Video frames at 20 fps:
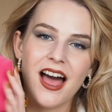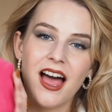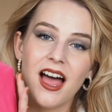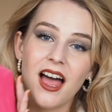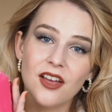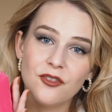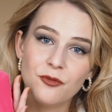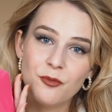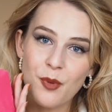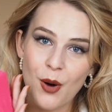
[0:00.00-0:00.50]

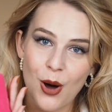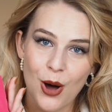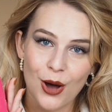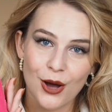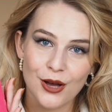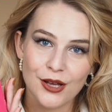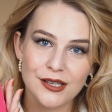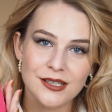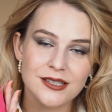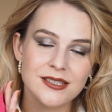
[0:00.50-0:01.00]
I've
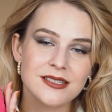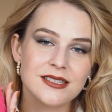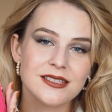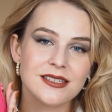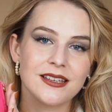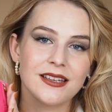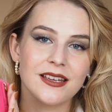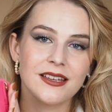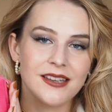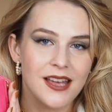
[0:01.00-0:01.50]
bought
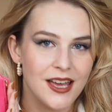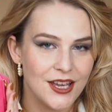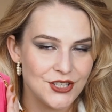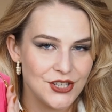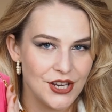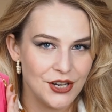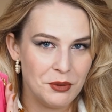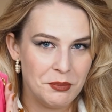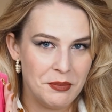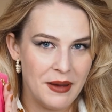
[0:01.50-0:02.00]
an
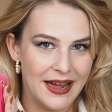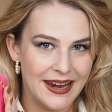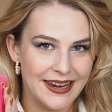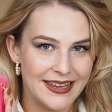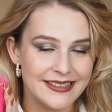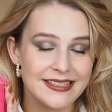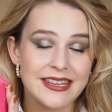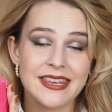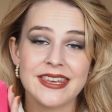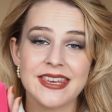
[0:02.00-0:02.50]
eyeshadow
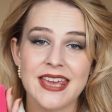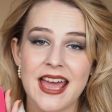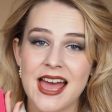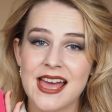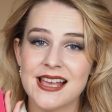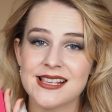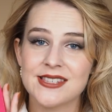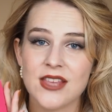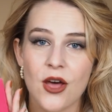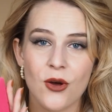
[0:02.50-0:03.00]
palette,
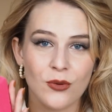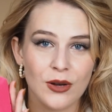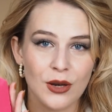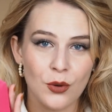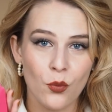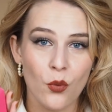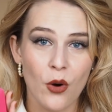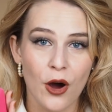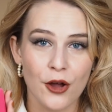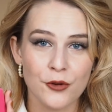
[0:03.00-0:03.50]
yes, only
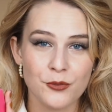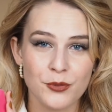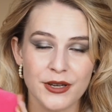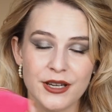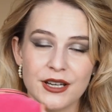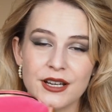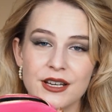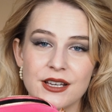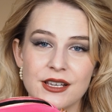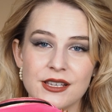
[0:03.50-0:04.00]
one
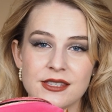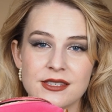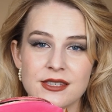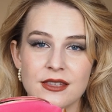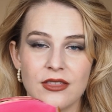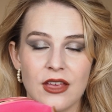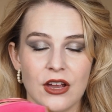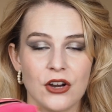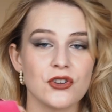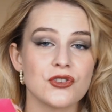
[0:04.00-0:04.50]
because
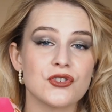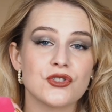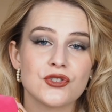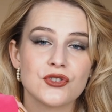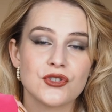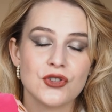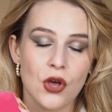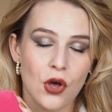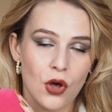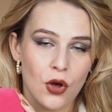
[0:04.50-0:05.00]
they are
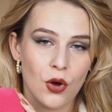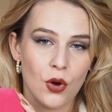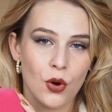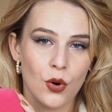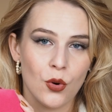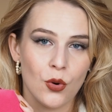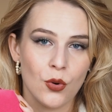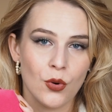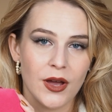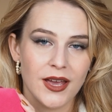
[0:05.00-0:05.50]

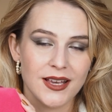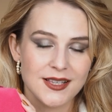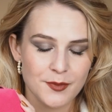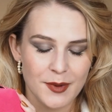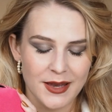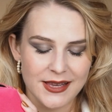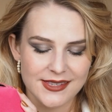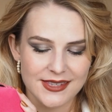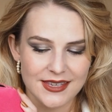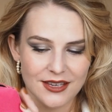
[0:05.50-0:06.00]
so
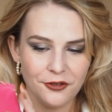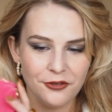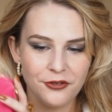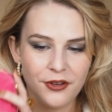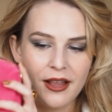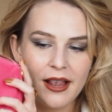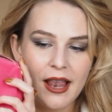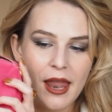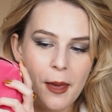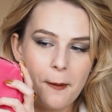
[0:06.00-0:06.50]
expensive,
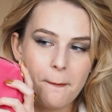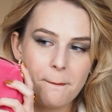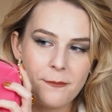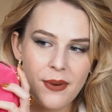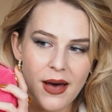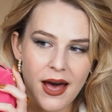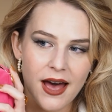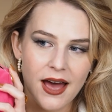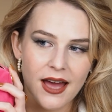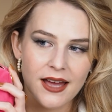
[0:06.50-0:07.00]

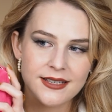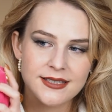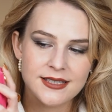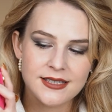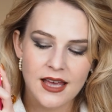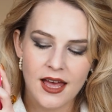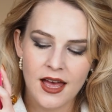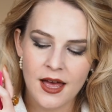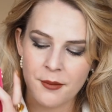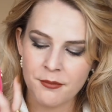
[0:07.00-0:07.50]

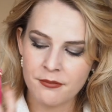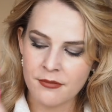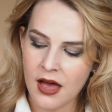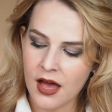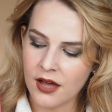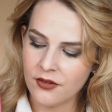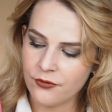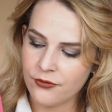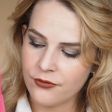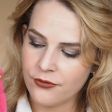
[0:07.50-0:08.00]
but
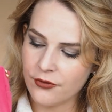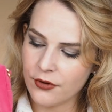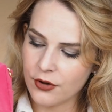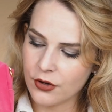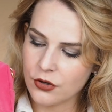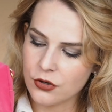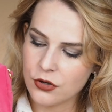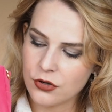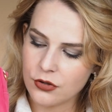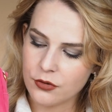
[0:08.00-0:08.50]
I've
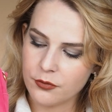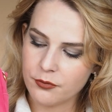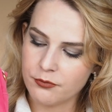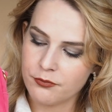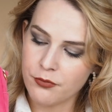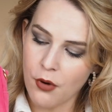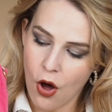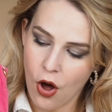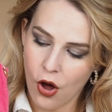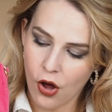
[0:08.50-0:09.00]

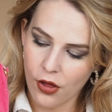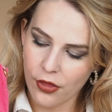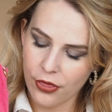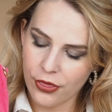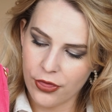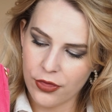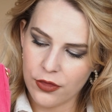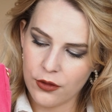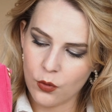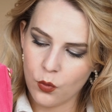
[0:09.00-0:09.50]

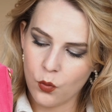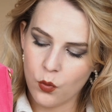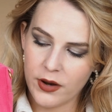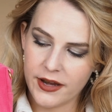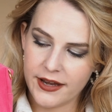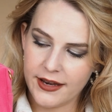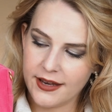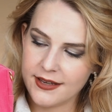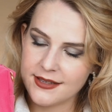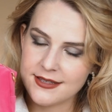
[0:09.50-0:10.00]
bought
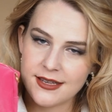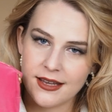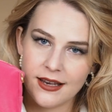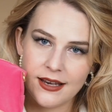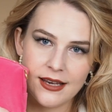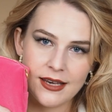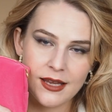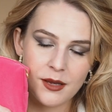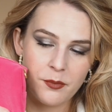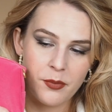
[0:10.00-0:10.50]
with it
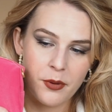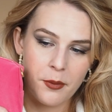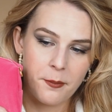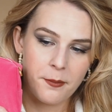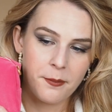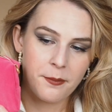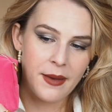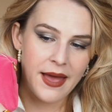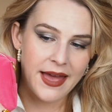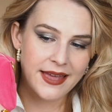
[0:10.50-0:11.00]
lip
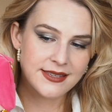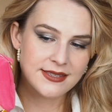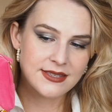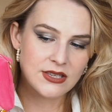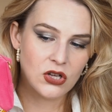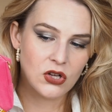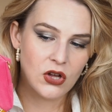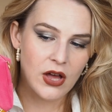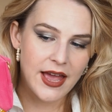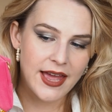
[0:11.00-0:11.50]

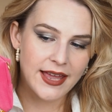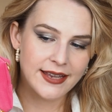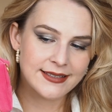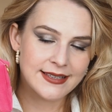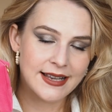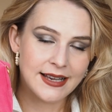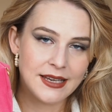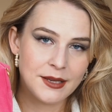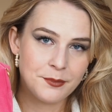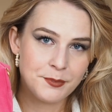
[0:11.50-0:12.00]
pencil
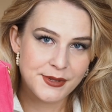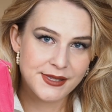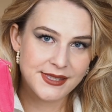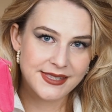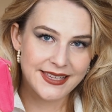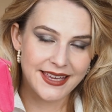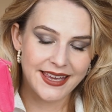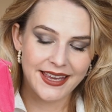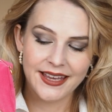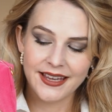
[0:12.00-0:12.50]
and
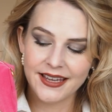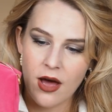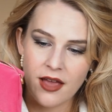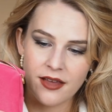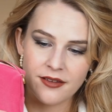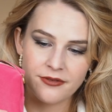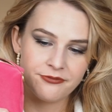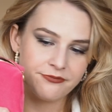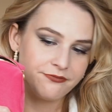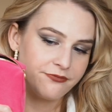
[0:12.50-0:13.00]
lipstick.
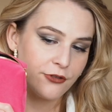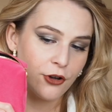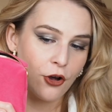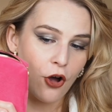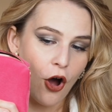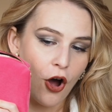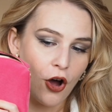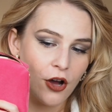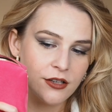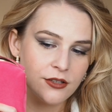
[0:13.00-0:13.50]
I've
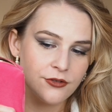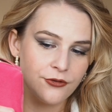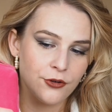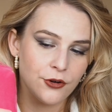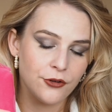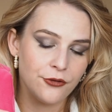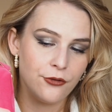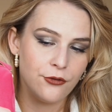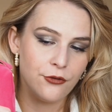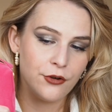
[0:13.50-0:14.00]
got
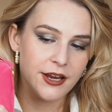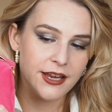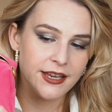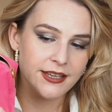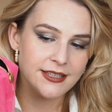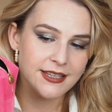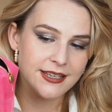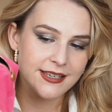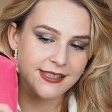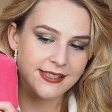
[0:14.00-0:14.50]
for free
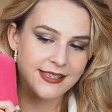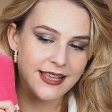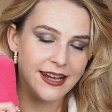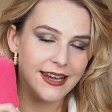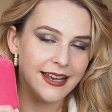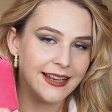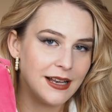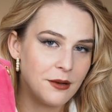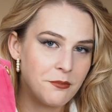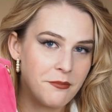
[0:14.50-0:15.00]
this
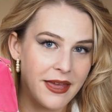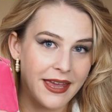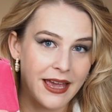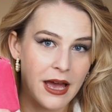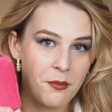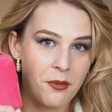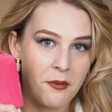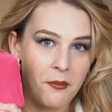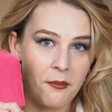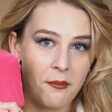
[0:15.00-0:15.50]
little
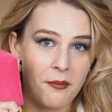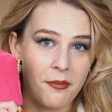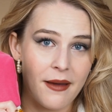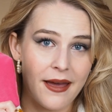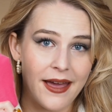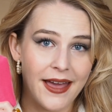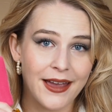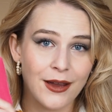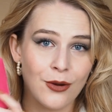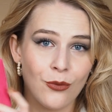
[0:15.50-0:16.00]
makeup
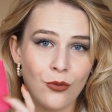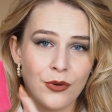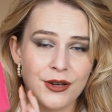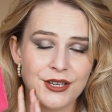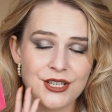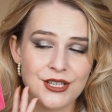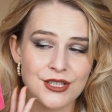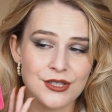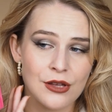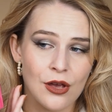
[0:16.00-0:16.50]
bag,
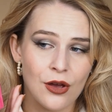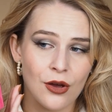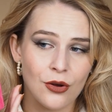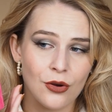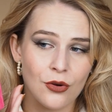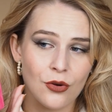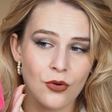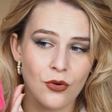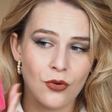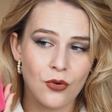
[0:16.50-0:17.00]
which is
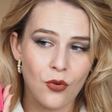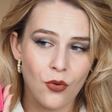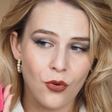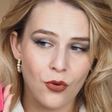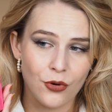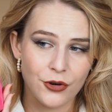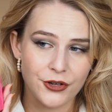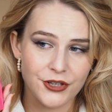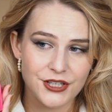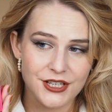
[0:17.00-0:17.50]

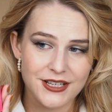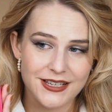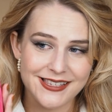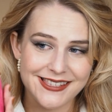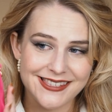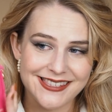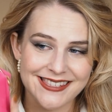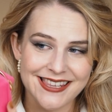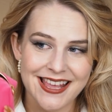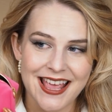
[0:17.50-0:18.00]

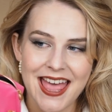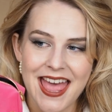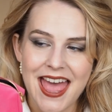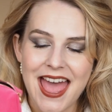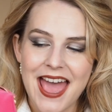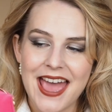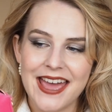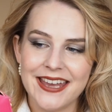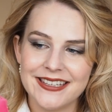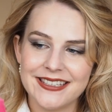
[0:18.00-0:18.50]
gorgeous.
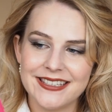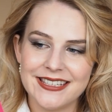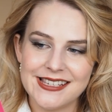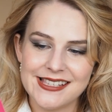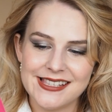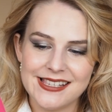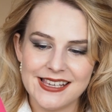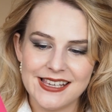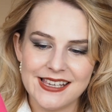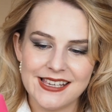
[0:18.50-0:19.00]
And
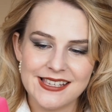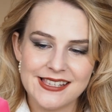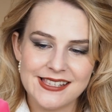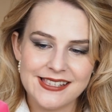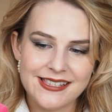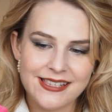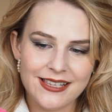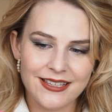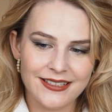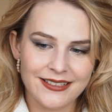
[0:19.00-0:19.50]
this
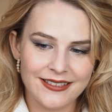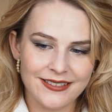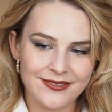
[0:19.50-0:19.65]
is